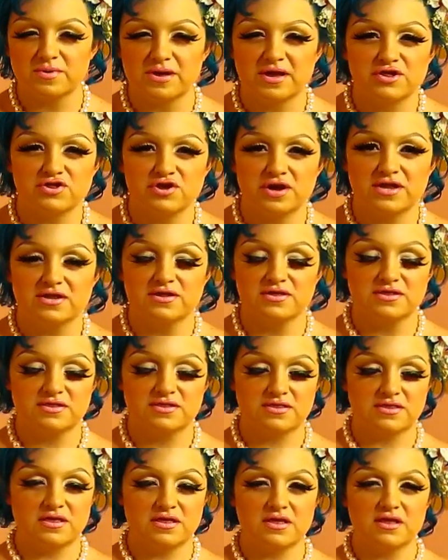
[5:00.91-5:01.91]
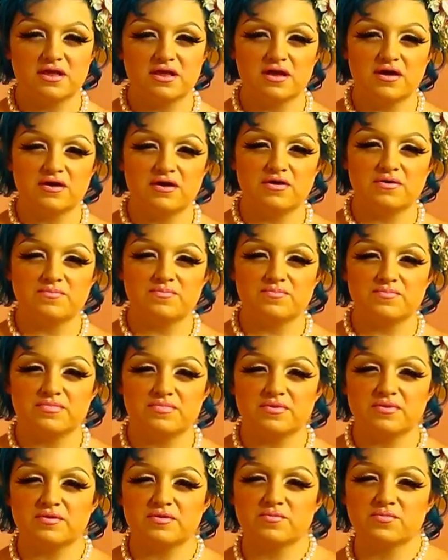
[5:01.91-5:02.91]
I tried to, um,
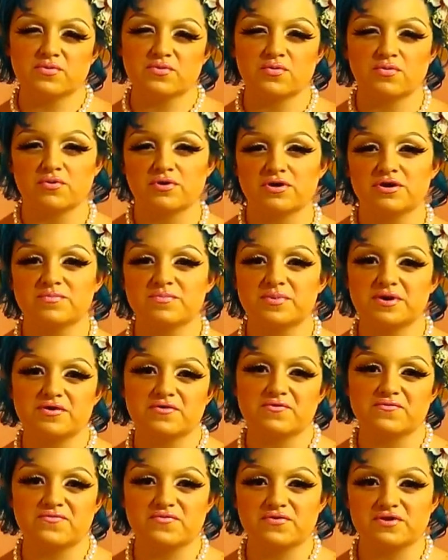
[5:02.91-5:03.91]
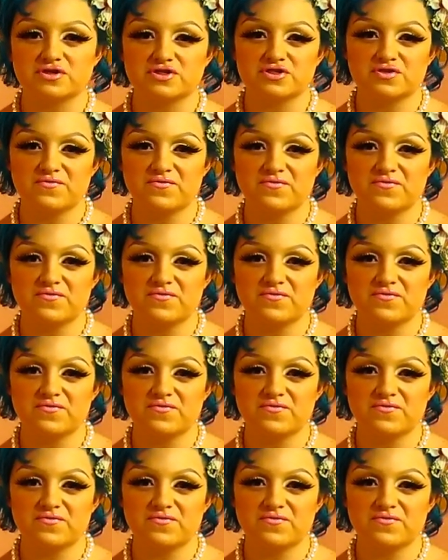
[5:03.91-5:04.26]
record better footage of